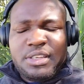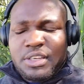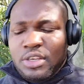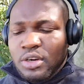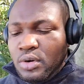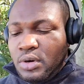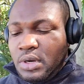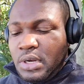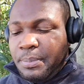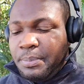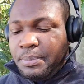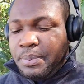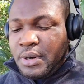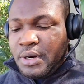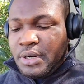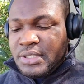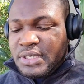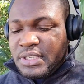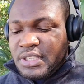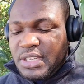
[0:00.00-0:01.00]
The only
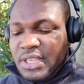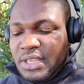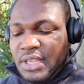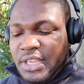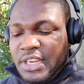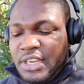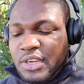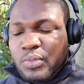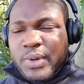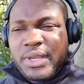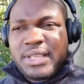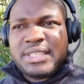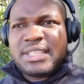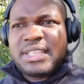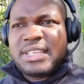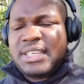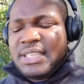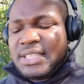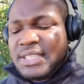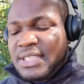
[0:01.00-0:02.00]
person in the
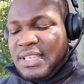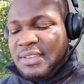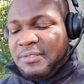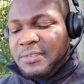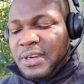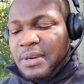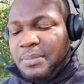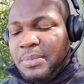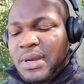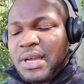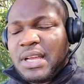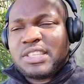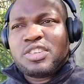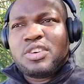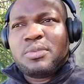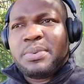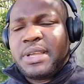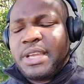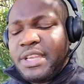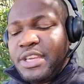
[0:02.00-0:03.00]
West Indies team for the
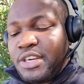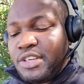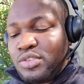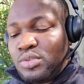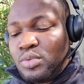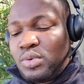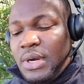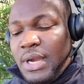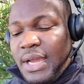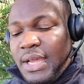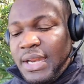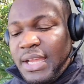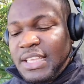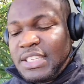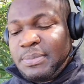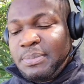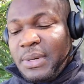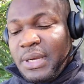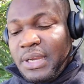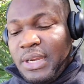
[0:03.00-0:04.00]
past couple of years who had
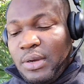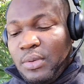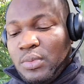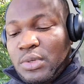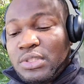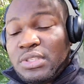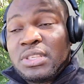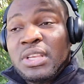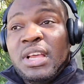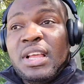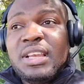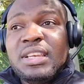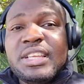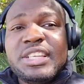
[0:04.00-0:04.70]
a spot that was